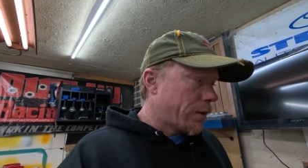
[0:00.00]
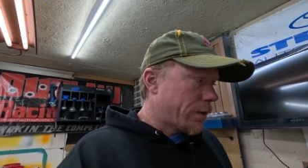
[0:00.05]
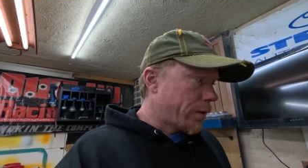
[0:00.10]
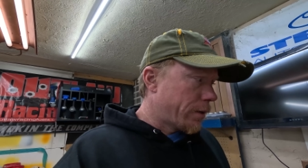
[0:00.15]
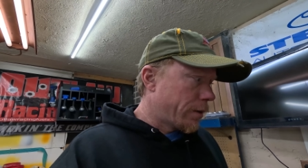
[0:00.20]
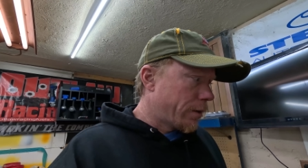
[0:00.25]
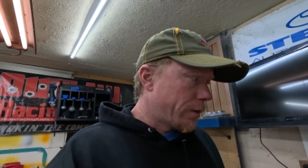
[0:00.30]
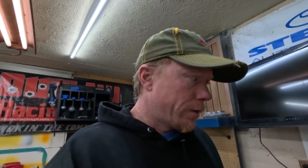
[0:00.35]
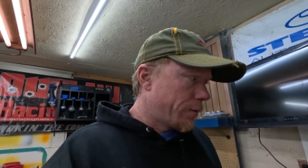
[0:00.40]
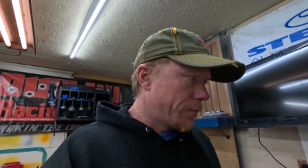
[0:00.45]

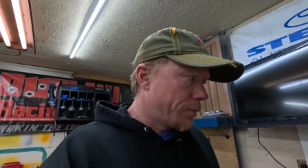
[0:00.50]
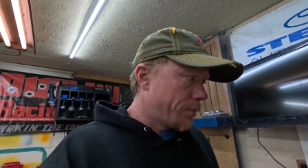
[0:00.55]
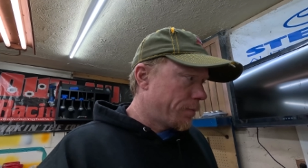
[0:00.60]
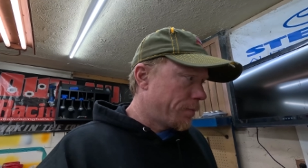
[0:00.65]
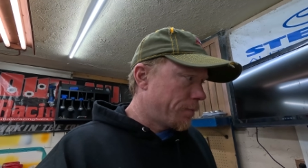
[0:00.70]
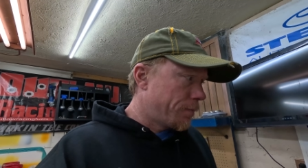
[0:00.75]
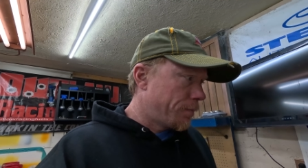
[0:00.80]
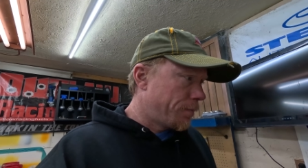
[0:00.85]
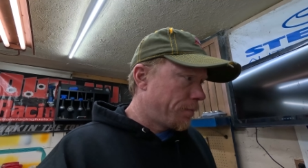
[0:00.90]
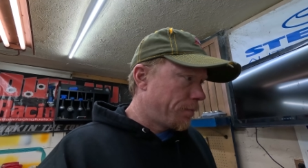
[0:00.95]
Um,
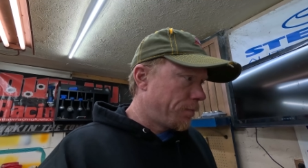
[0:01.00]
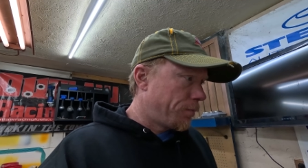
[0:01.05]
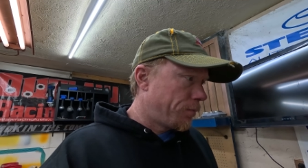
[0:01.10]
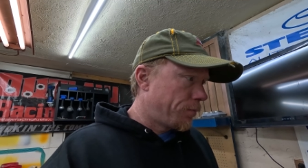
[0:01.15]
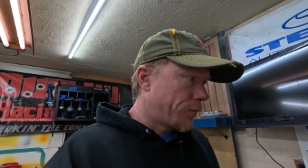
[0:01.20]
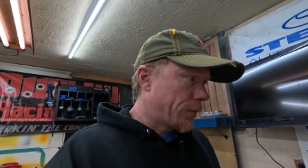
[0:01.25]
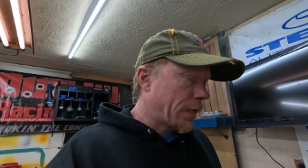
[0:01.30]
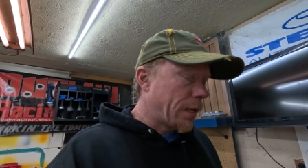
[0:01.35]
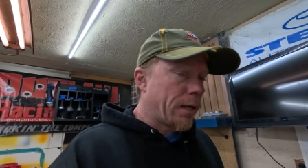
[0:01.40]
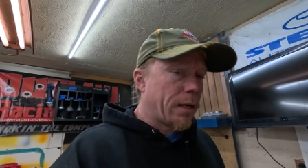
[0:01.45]

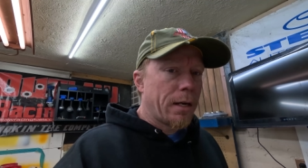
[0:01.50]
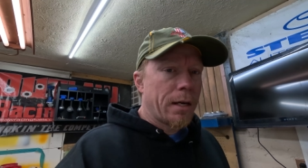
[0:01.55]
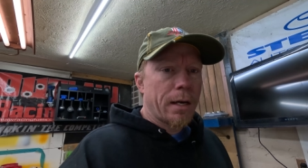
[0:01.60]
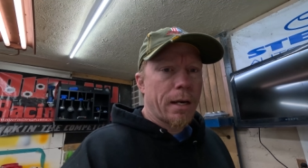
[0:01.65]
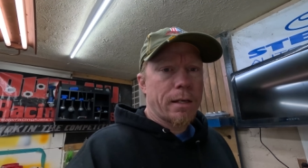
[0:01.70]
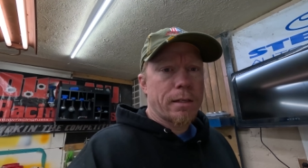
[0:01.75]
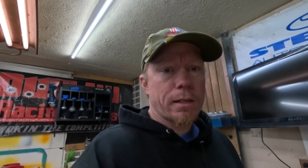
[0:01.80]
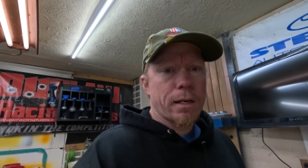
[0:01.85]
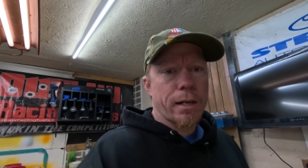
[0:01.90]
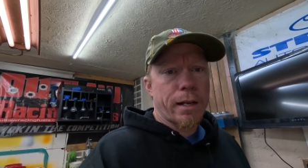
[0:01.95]

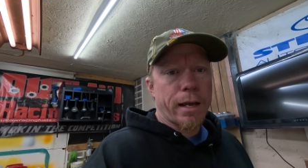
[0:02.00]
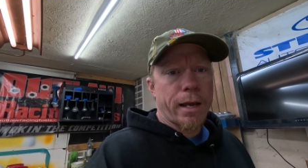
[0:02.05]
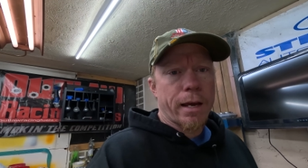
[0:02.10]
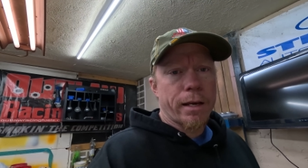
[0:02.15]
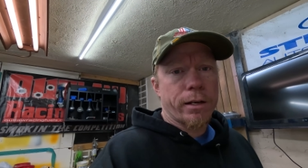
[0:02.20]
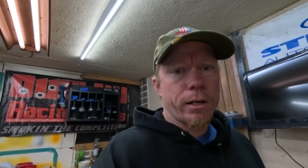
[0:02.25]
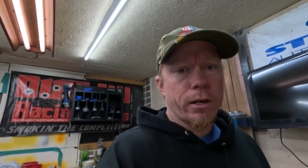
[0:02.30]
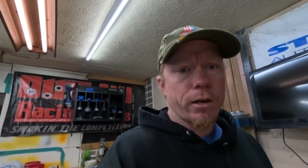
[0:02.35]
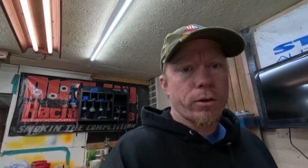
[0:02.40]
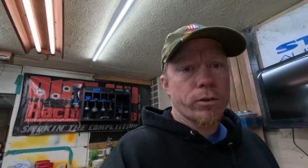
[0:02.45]
he said he
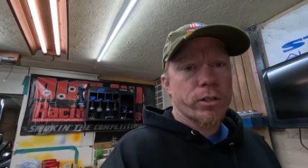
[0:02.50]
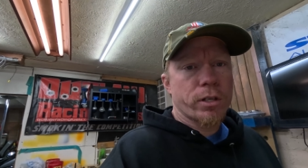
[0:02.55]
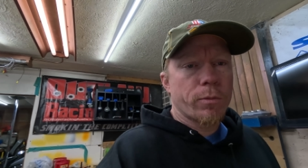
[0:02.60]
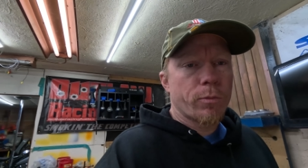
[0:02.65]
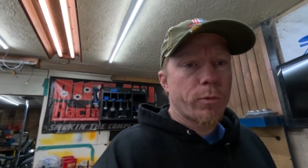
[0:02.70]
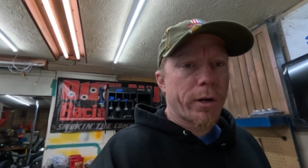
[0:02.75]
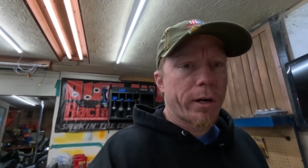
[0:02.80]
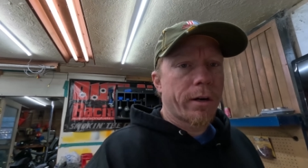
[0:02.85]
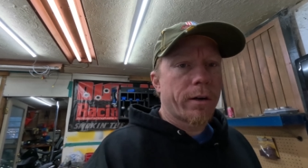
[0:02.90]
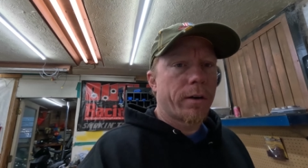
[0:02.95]
had to go
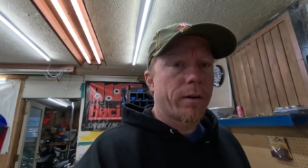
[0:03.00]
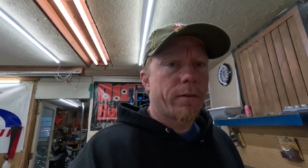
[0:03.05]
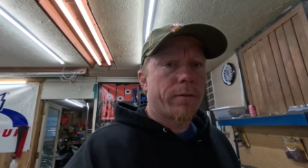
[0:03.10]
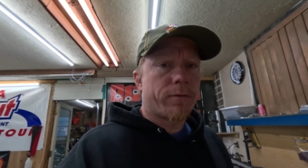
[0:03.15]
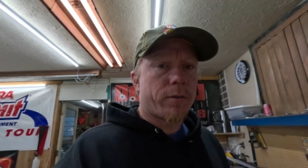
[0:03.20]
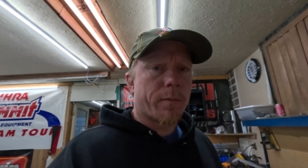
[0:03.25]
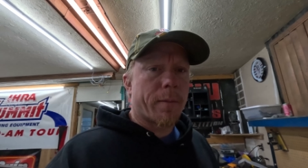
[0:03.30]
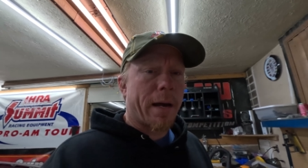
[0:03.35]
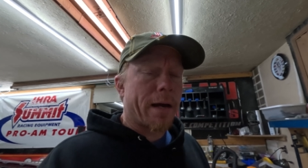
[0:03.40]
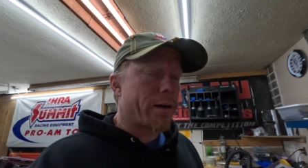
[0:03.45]
somewhere
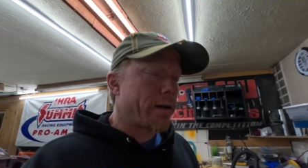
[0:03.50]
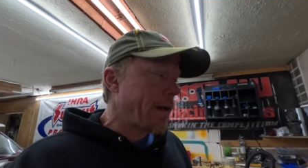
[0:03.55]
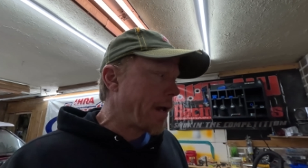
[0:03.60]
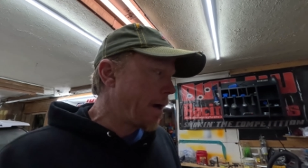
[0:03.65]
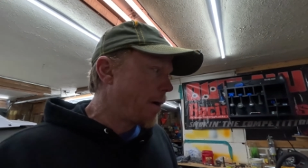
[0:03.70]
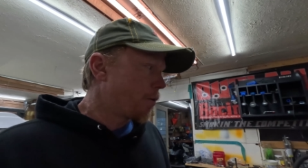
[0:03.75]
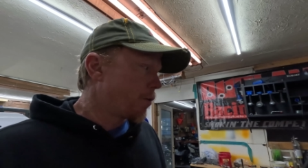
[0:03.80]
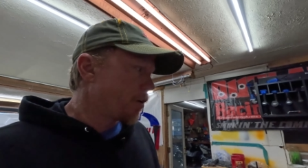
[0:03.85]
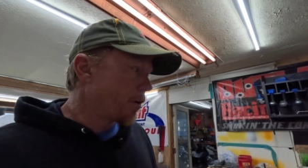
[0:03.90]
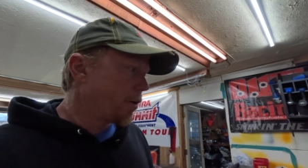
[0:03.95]
for about an
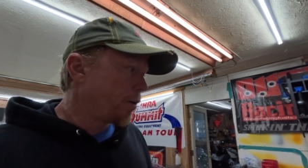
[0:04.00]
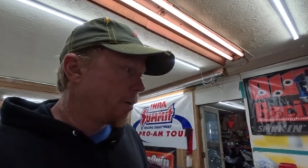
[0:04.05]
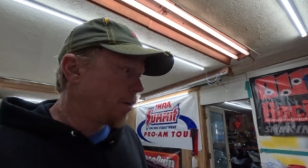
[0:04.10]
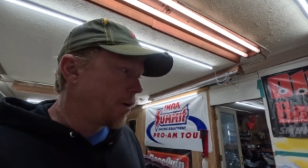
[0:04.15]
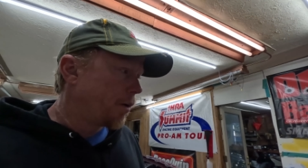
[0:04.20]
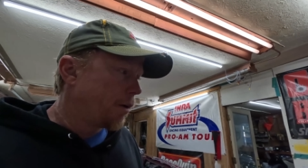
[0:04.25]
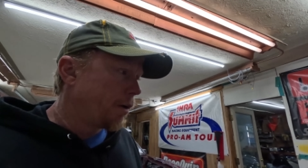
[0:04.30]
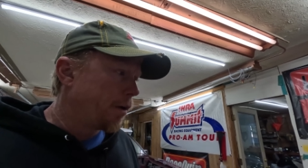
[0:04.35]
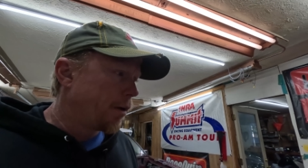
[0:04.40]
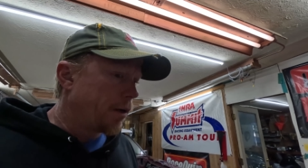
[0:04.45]
hour
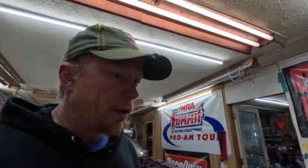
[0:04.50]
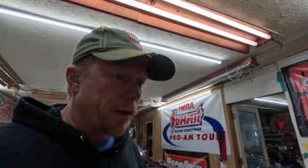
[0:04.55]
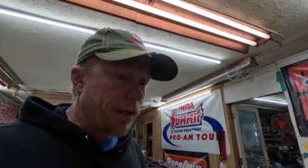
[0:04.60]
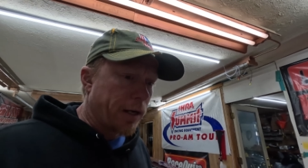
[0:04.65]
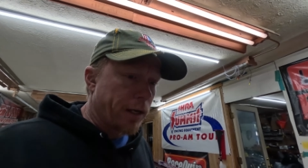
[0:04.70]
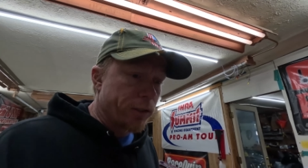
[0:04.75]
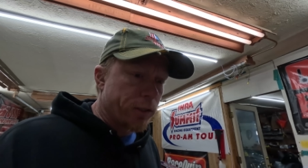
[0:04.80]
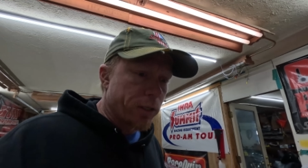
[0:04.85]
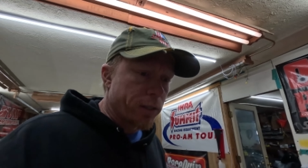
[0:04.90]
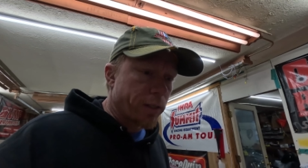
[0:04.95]

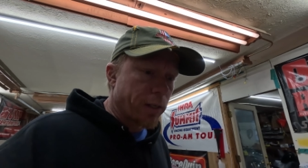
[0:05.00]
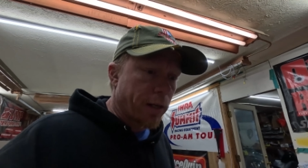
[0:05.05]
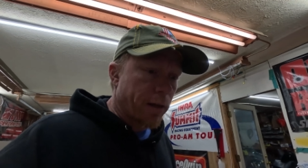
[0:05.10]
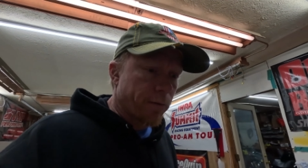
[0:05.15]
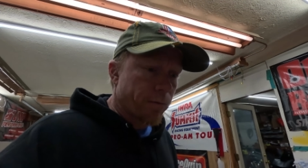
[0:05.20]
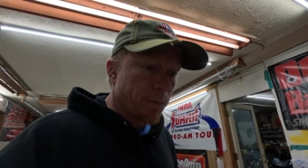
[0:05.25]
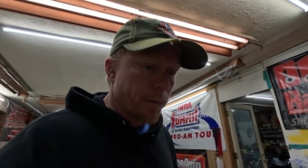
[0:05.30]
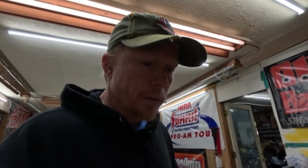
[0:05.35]
and just to give